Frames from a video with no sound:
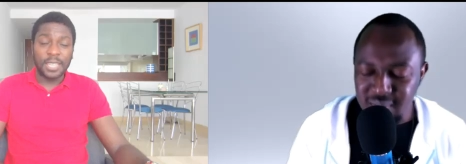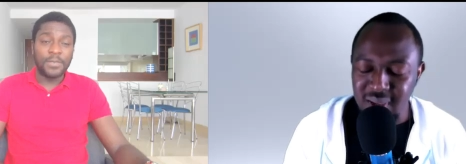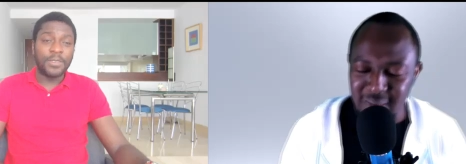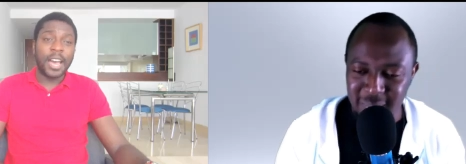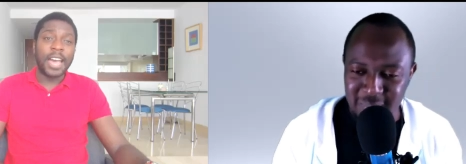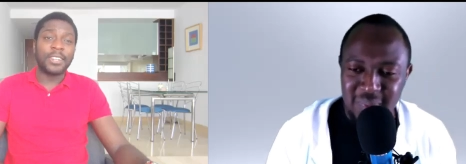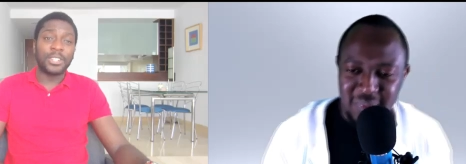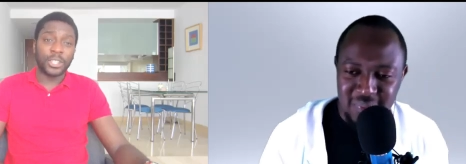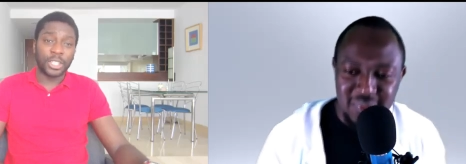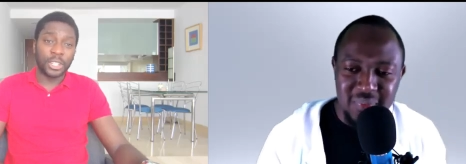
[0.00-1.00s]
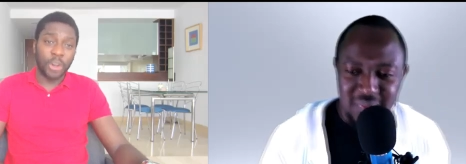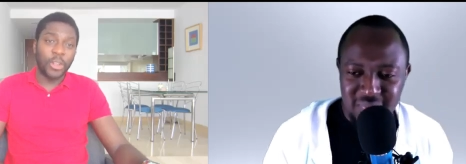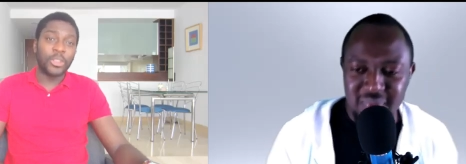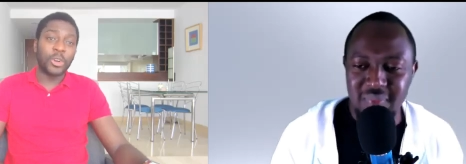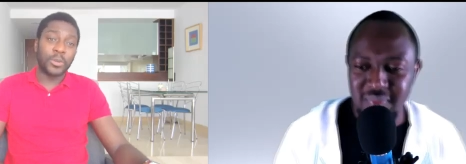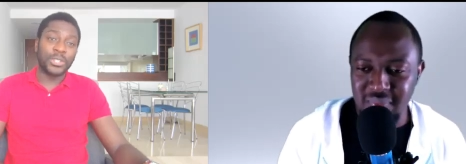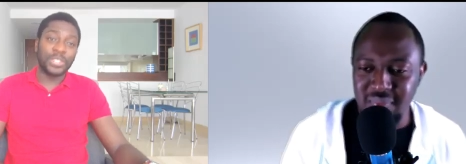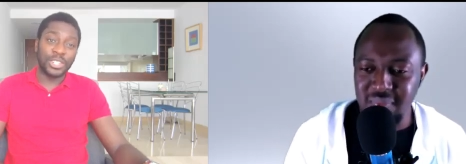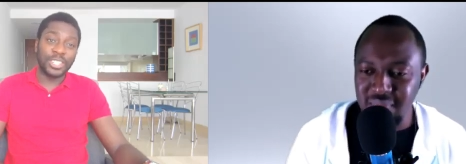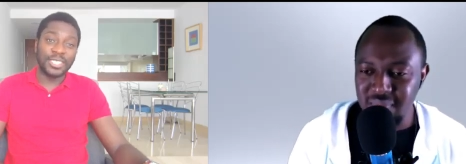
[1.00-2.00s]
Speaker 1: if yeah. I had not got the
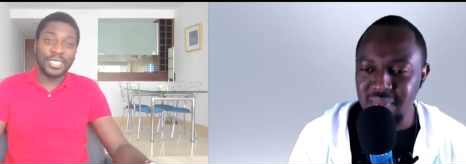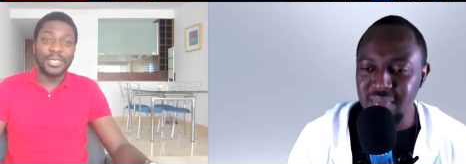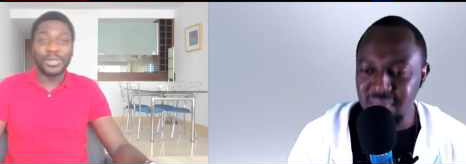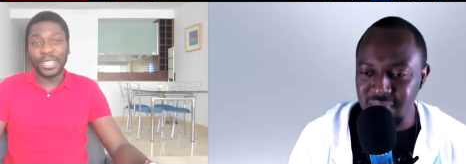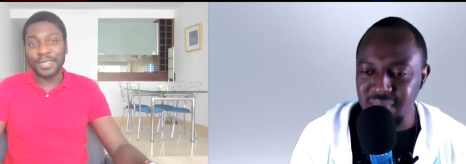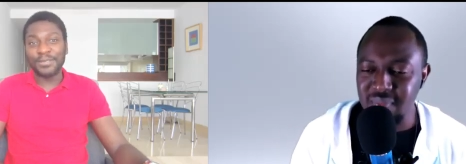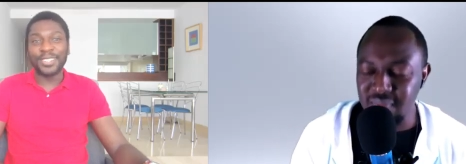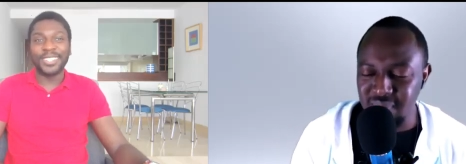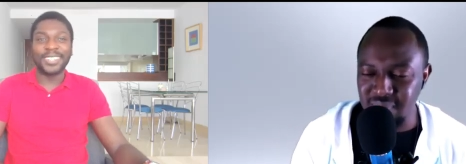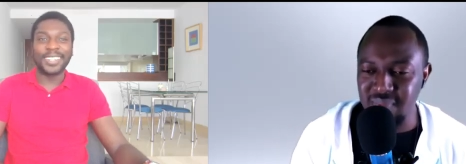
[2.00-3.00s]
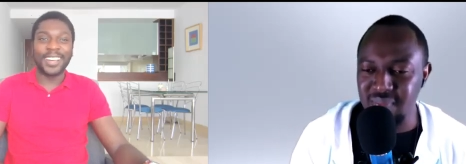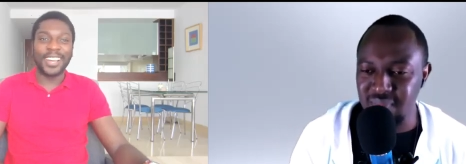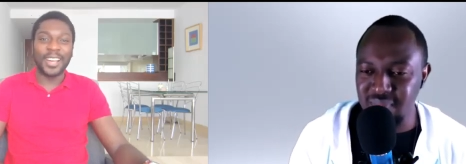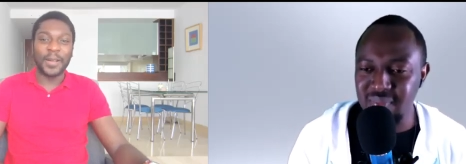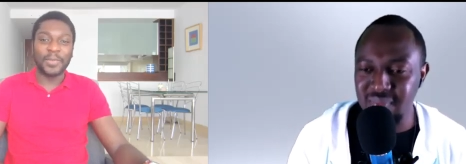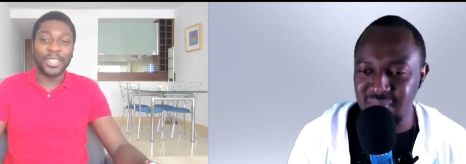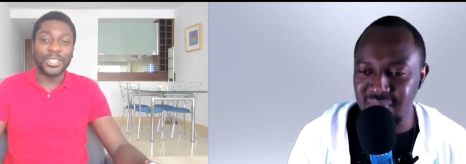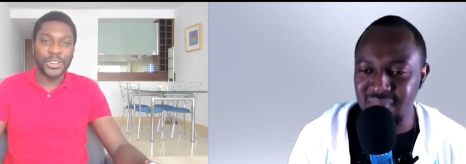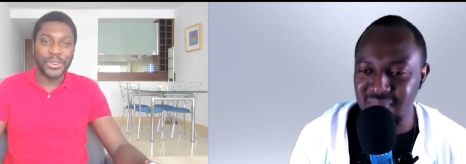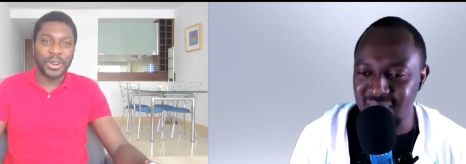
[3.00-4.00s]
opportunity to live in mm. uh,
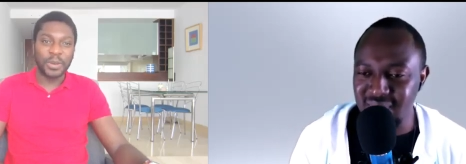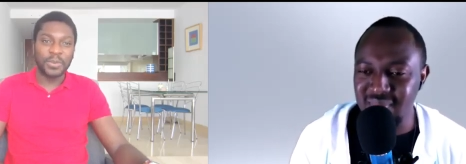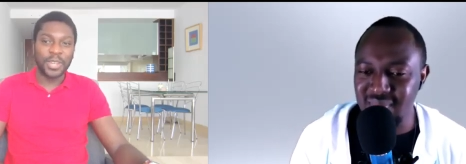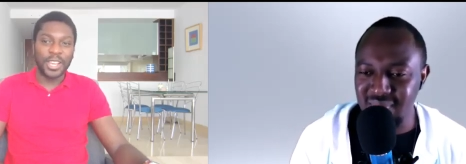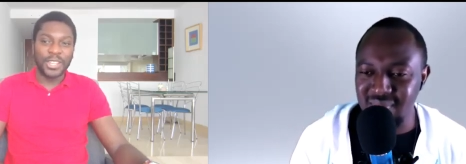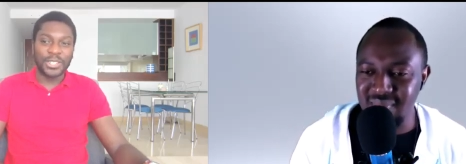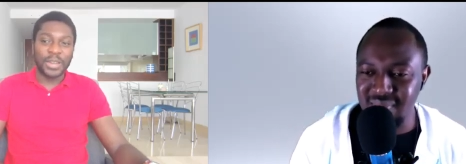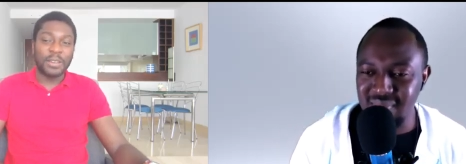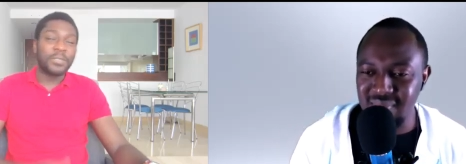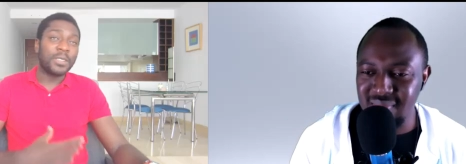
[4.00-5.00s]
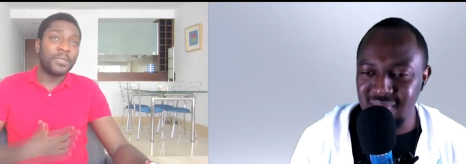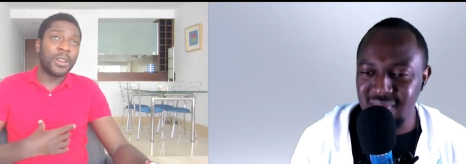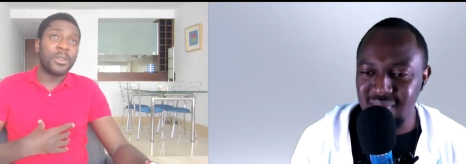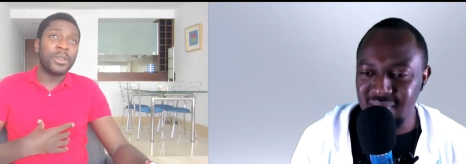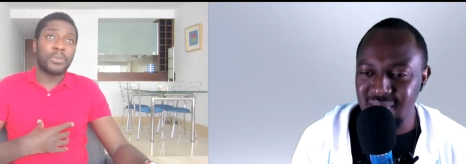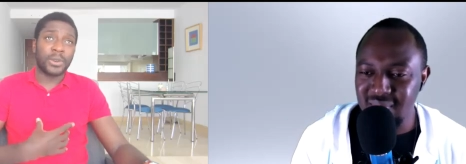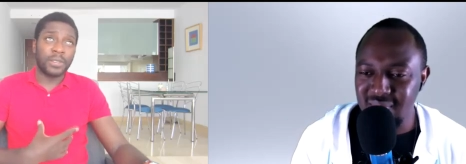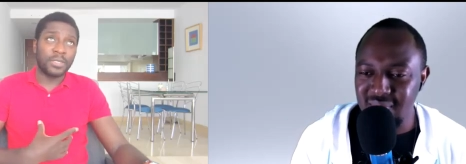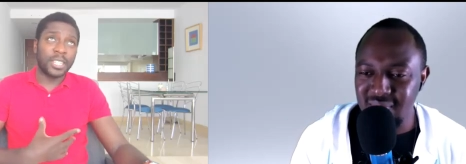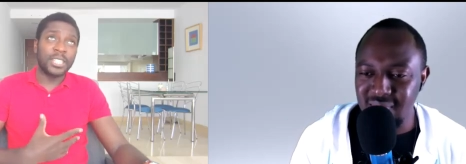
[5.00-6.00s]
Europe. So I feel very
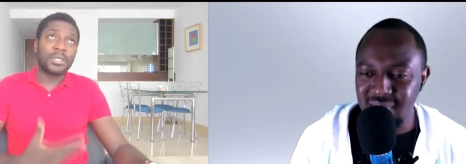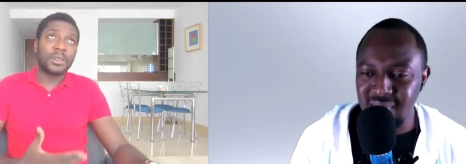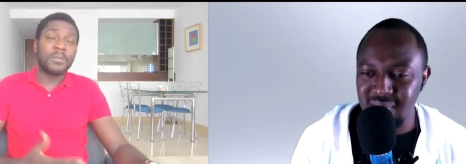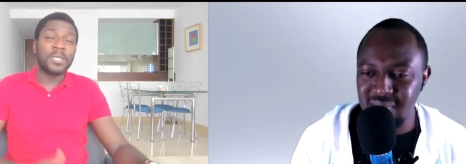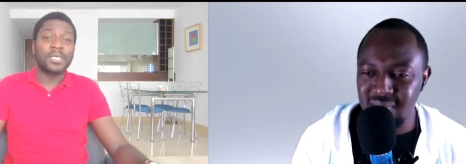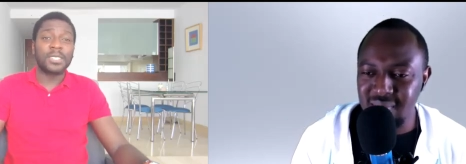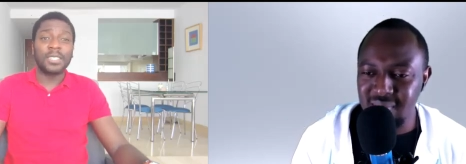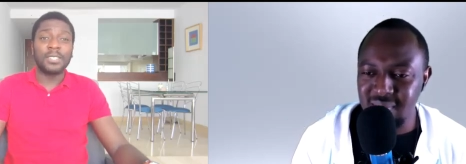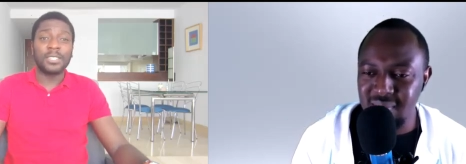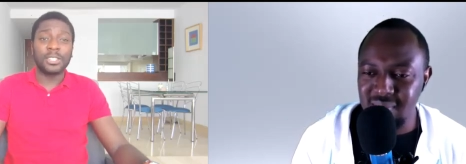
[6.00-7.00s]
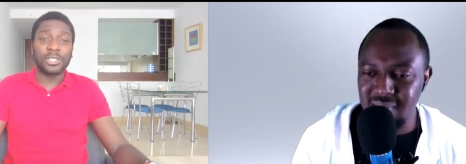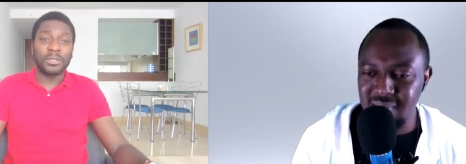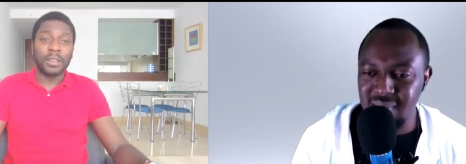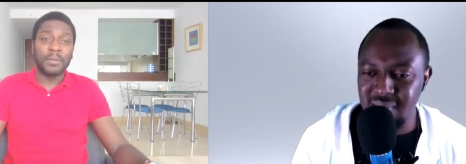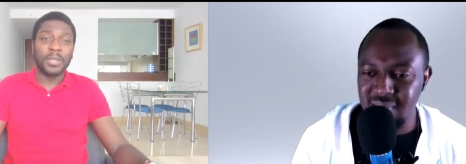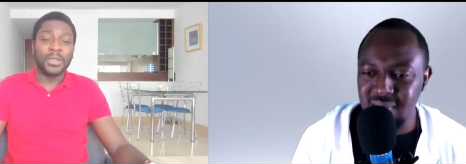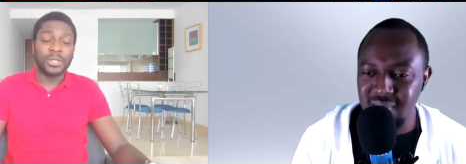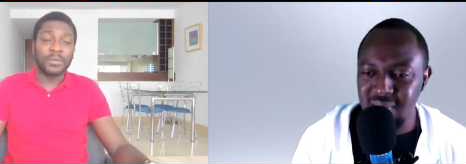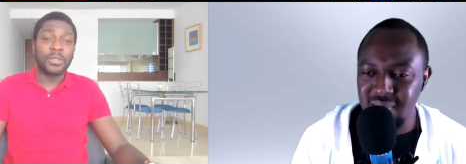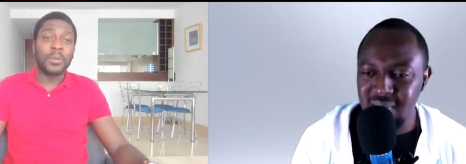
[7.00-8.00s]
privileged, obviously, uh, because
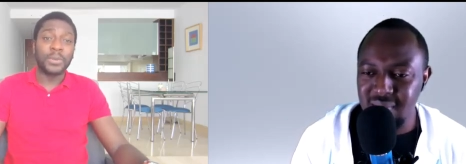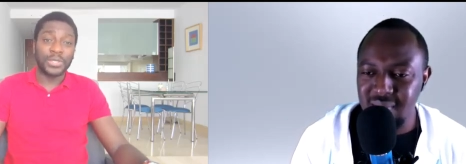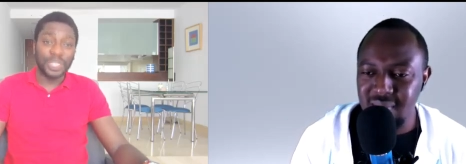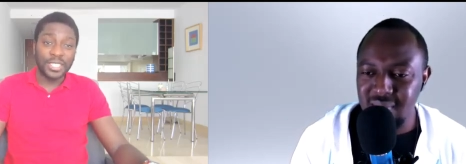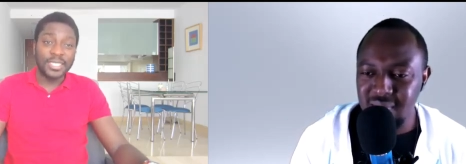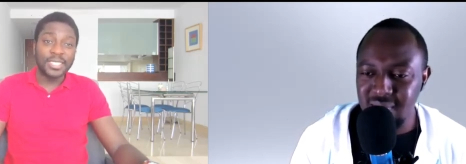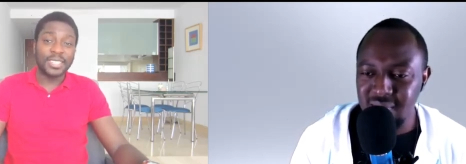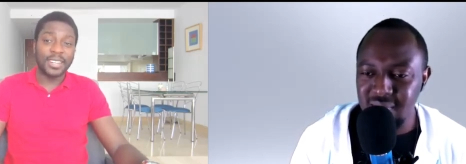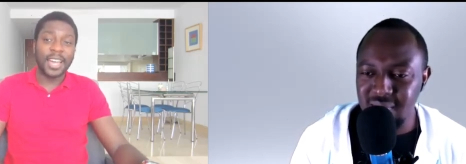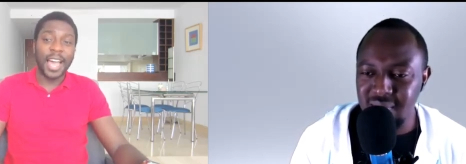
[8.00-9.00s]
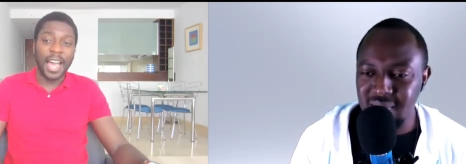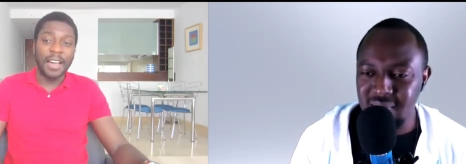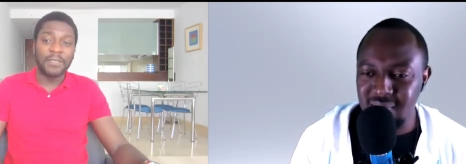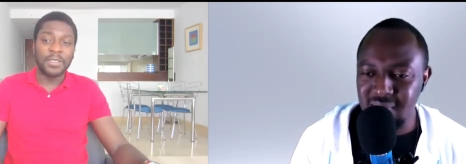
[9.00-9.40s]
of the opportunities that I have.